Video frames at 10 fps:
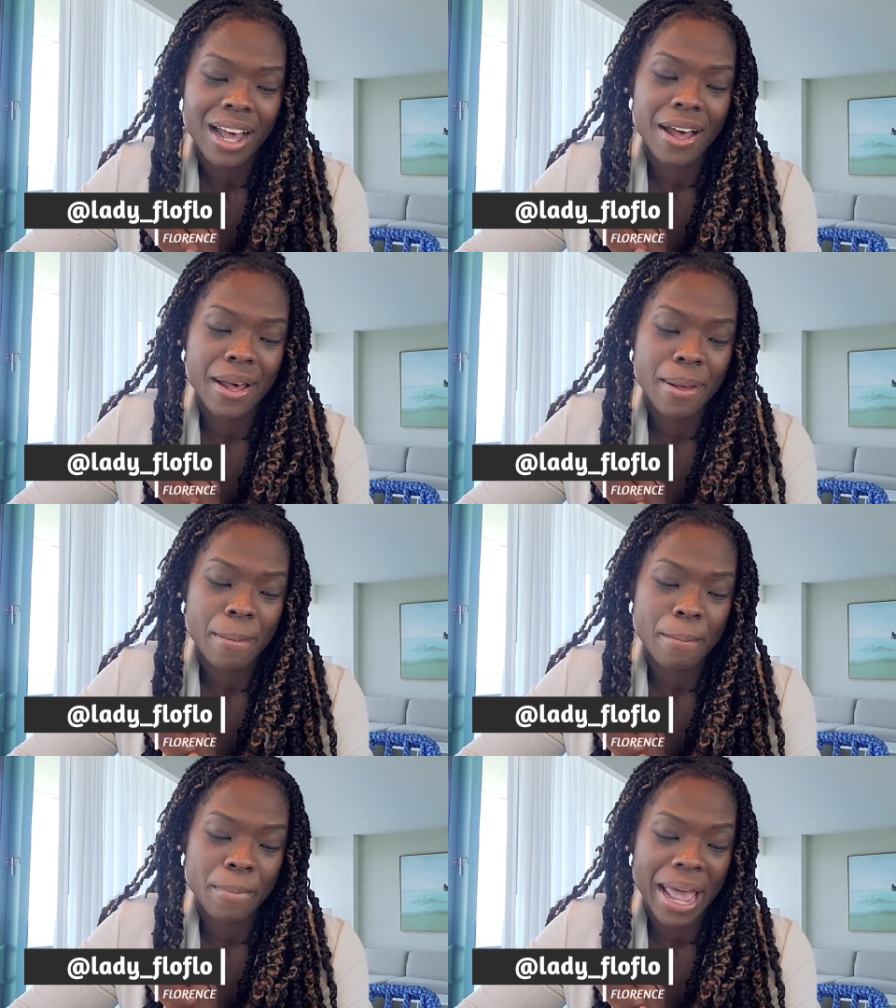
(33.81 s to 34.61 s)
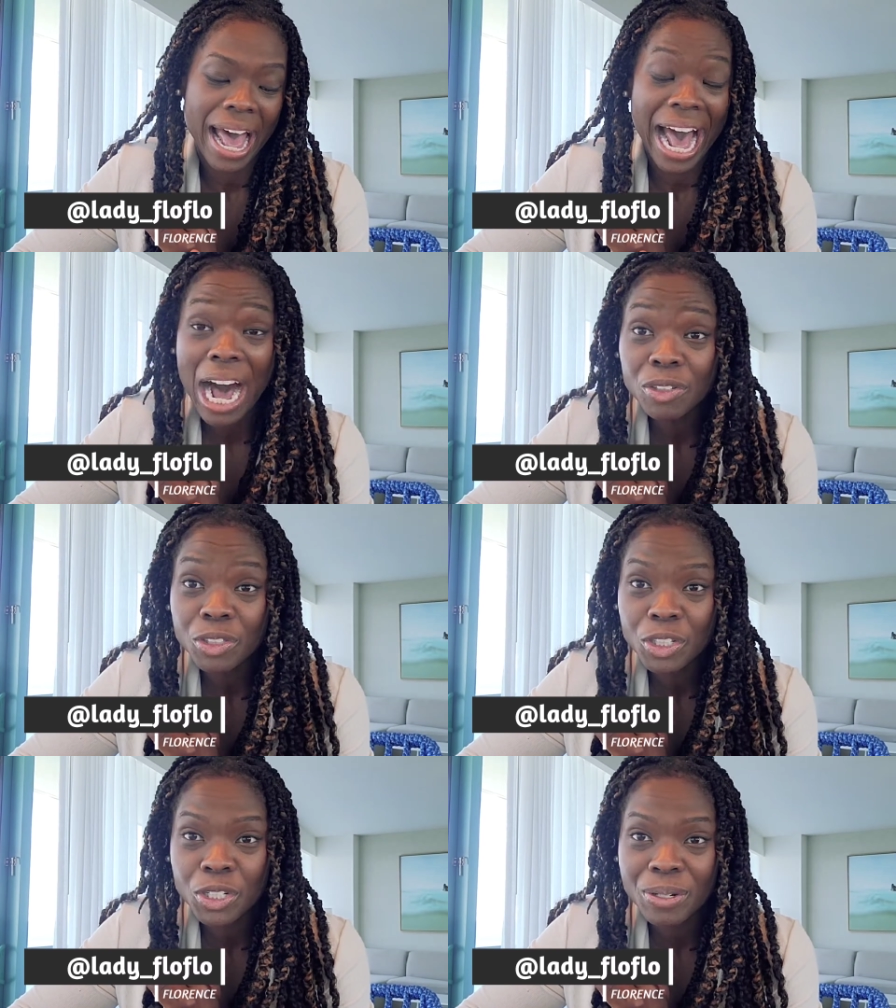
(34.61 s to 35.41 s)
um, how
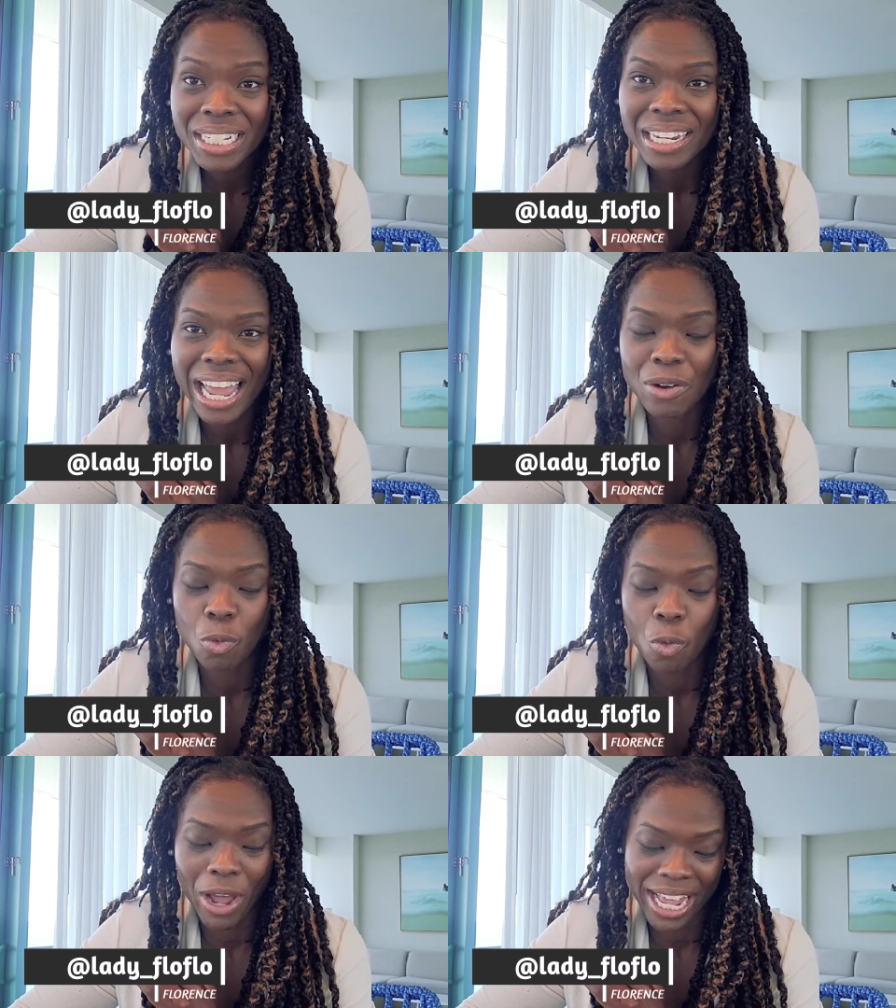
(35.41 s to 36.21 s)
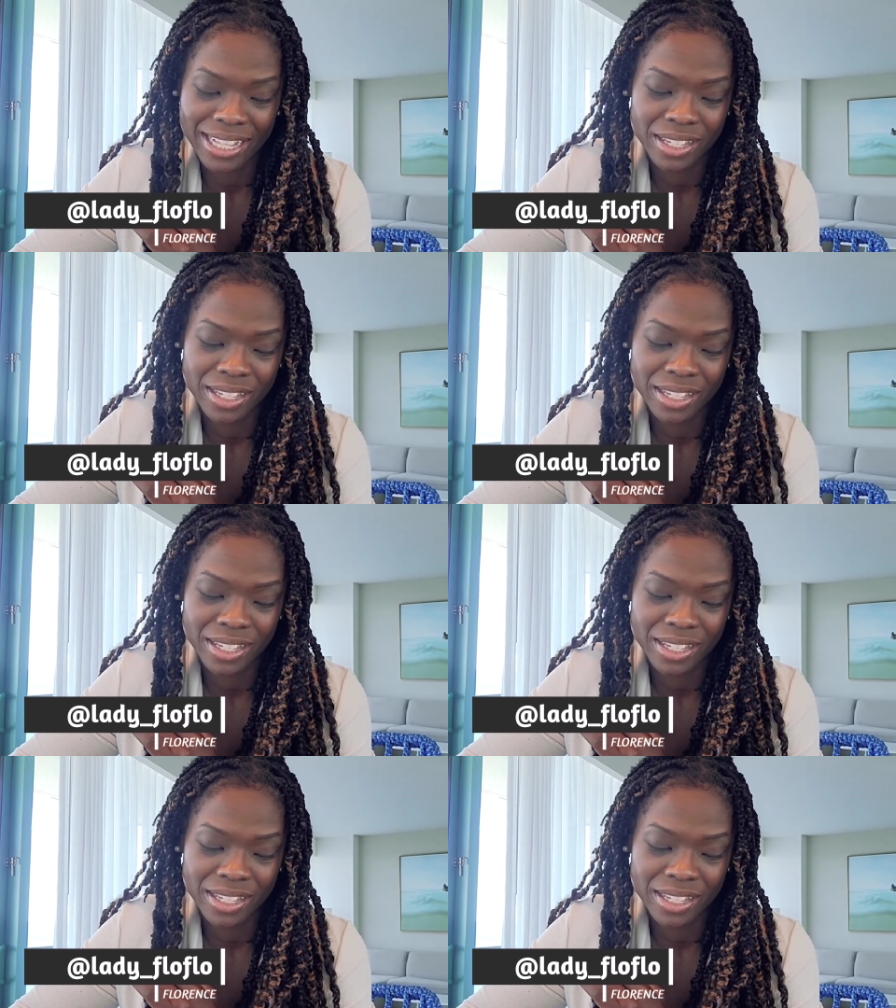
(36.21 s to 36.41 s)
to do it, and when.